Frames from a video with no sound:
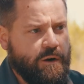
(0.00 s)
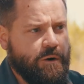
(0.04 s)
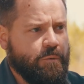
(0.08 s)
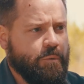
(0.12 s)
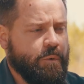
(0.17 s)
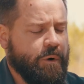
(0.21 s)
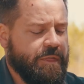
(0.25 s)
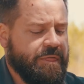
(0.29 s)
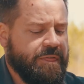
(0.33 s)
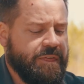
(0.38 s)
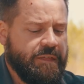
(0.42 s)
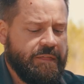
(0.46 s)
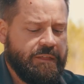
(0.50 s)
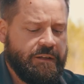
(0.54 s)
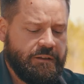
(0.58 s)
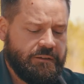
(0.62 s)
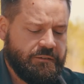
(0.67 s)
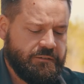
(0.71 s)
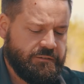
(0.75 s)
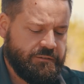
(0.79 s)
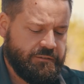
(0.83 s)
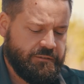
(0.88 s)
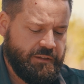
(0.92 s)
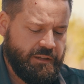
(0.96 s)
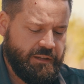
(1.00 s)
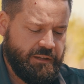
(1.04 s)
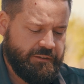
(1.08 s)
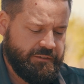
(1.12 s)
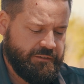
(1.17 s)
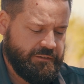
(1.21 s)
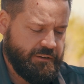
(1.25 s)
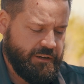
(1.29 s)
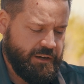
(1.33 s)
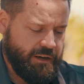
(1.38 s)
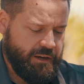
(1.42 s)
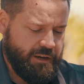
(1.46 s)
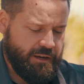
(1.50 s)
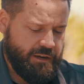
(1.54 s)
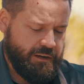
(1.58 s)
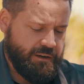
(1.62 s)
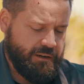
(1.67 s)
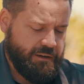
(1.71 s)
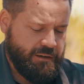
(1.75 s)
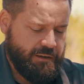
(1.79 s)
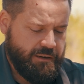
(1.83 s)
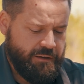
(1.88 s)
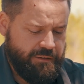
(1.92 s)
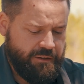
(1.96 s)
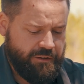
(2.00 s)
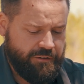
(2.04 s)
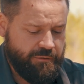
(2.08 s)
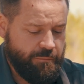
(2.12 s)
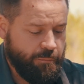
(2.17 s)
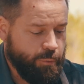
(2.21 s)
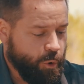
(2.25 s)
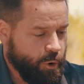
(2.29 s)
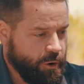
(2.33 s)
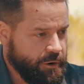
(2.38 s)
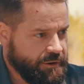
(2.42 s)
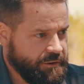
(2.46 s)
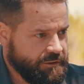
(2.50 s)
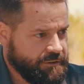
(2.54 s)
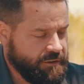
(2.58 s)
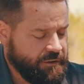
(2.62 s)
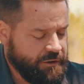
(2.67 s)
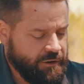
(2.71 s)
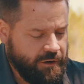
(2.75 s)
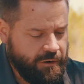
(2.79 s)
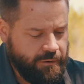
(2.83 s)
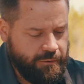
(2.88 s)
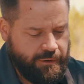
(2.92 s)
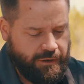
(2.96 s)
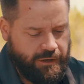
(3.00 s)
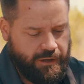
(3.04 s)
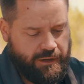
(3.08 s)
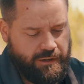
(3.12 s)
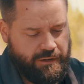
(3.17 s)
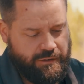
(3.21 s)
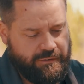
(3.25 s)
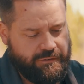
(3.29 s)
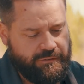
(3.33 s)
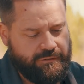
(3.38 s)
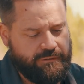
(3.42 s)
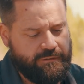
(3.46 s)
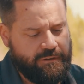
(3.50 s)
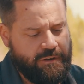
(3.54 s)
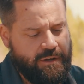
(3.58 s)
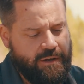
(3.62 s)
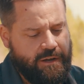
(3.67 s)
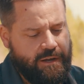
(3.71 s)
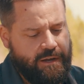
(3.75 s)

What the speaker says: One thing that's important to note is,